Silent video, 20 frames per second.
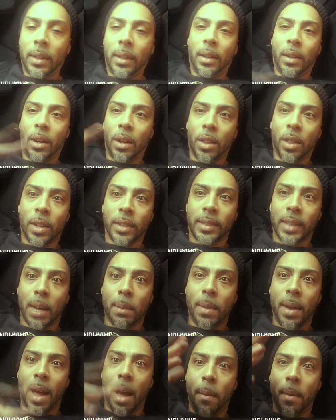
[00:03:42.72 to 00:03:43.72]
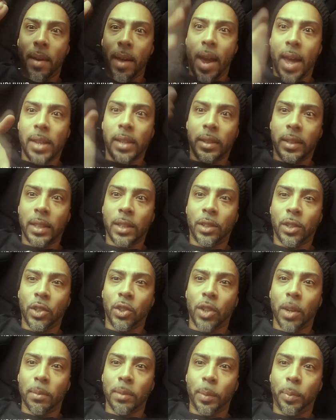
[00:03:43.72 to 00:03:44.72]
hold on a second, I'm going to edit this to
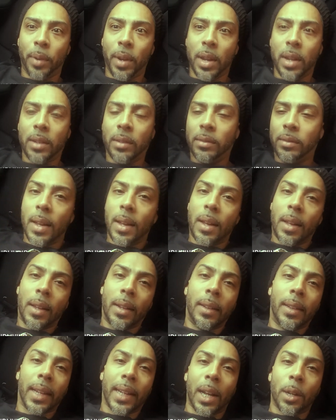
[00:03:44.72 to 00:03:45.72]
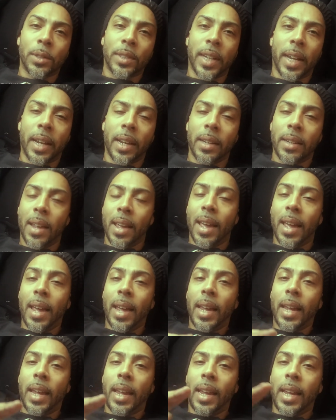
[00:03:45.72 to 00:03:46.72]
jump the plane. Like I was saying,
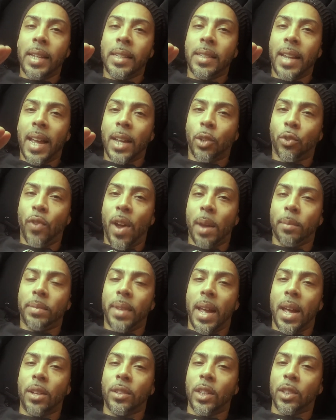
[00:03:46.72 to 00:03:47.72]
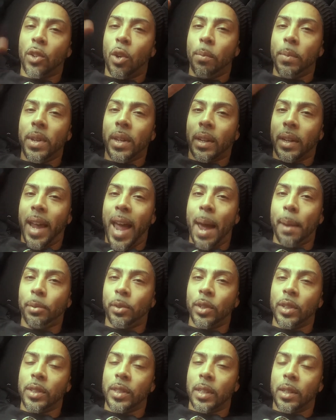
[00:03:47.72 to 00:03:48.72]
in that drop down, there's going to be your
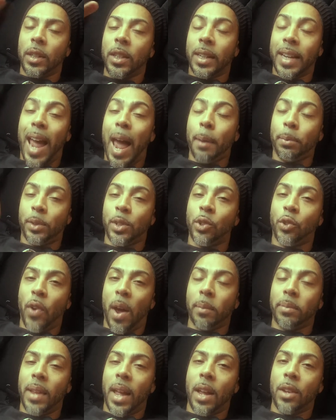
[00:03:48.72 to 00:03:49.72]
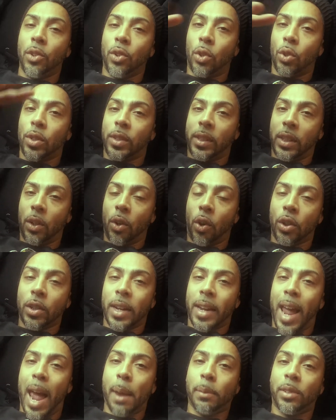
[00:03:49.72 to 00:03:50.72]
captions. In the caption drop down, you're going to see all
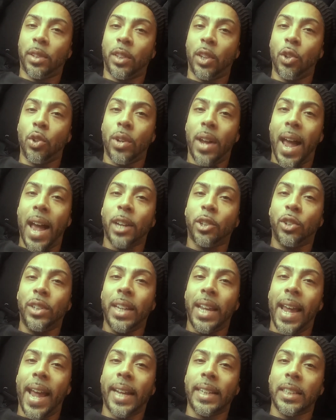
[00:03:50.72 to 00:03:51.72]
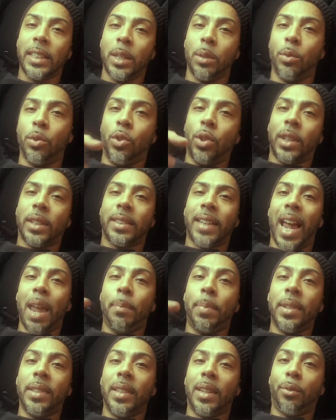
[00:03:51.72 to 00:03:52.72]
your captions and you can actually edit it where you can
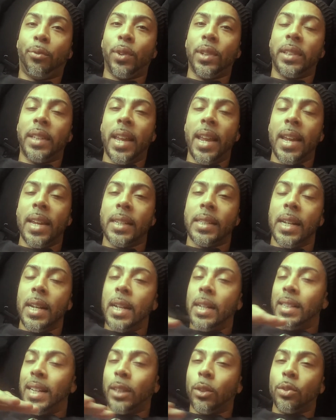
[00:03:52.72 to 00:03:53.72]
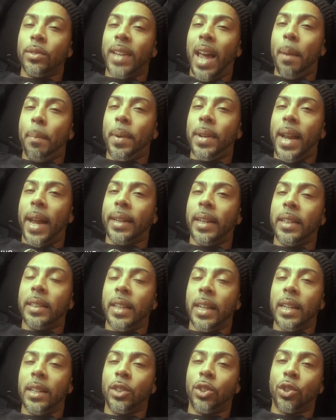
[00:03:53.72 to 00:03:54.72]
type in different things. Now, don't type in
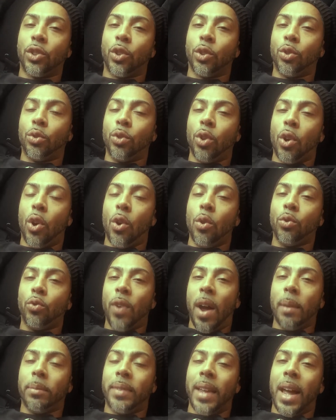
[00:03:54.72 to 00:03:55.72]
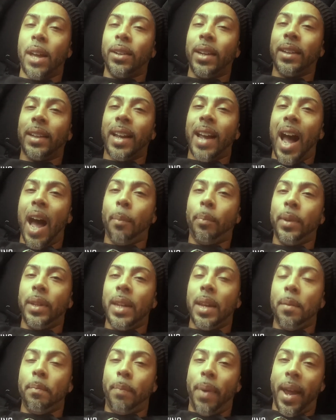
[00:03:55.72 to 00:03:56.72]
anything. Just go through the whole drop down and
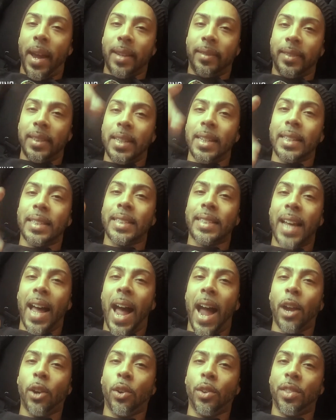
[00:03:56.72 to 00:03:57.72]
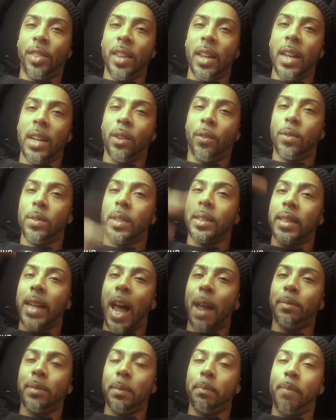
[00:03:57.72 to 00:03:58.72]
copy and paste the entire thing from the
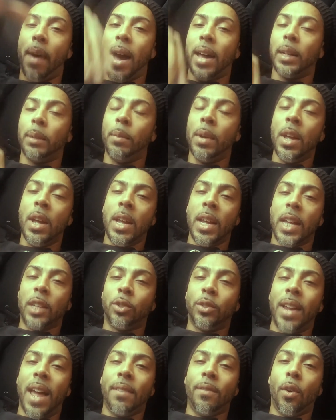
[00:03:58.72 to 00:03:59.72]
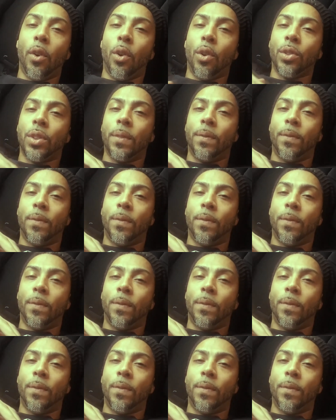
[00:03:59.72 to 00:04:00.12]
top to bottom. It's going to have all the